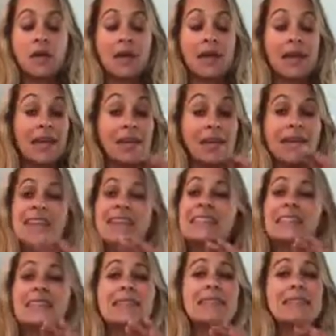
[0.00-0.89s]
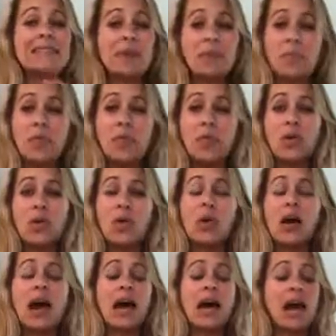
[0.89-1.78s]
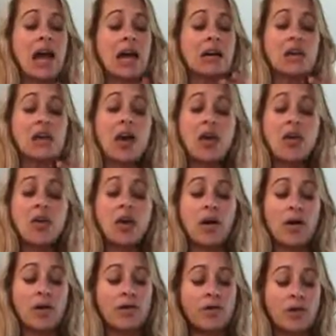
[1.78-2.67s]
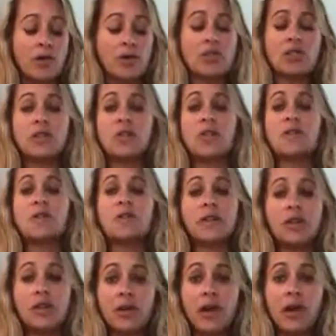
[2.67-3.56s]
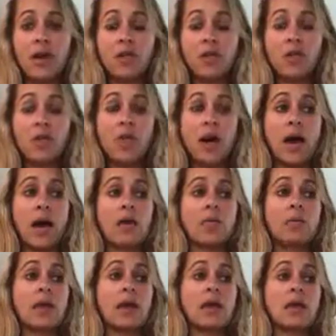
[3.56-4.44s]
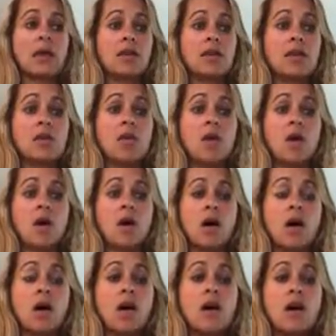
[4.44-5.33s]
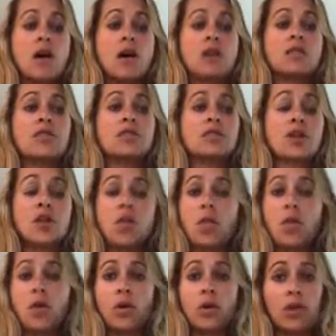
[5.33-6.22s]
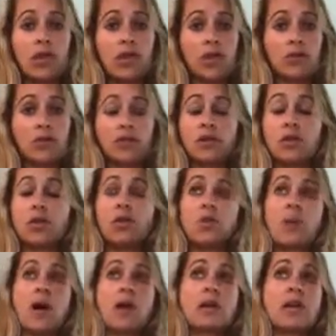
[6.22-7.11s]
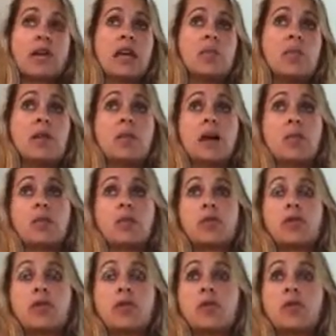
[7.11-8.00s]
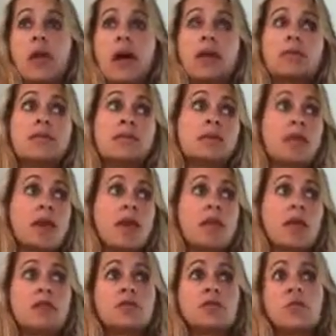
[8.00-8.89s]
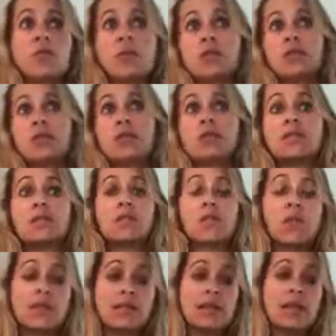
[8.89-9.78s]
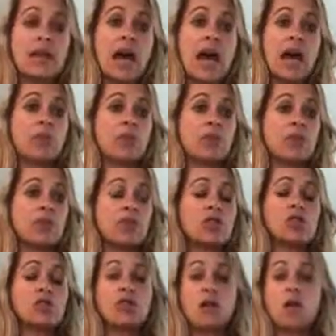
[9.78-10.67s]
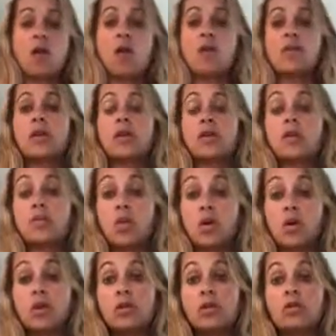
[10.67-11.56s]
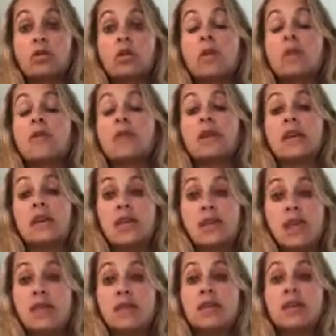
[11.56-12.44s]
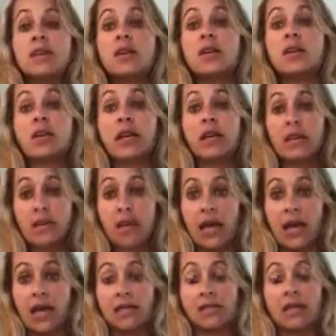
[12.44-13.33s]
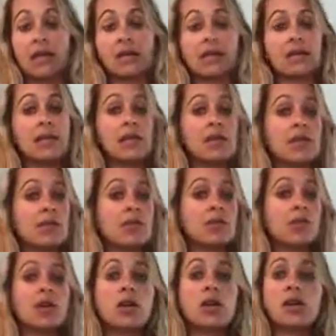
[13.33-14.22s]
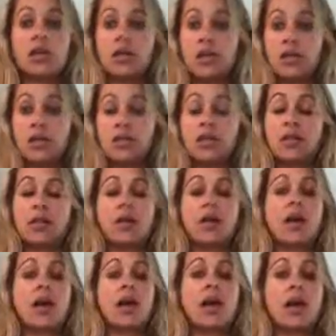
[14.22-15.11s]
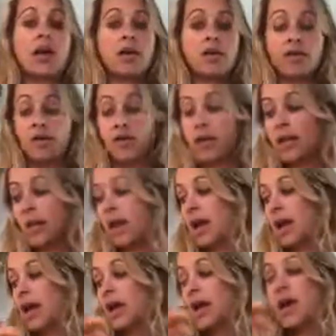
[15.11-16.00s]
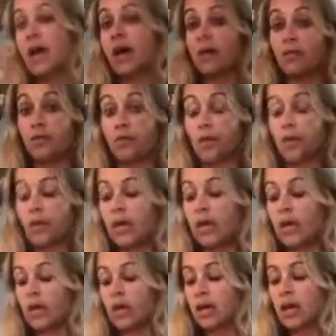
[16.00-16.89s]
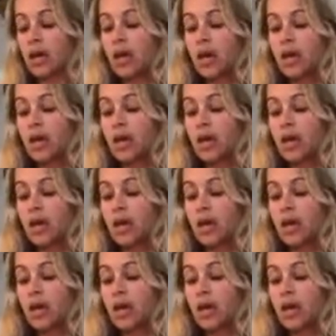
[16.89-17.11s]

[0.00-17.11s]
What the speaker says: Again, it's simple. I know at first you are very overwhelmed and you are so worried and concerned about keeping up with your reds and yellows and what's this and what's that, but just know that the more you do it, the easier it gets. It gets easier and easier every day, every week.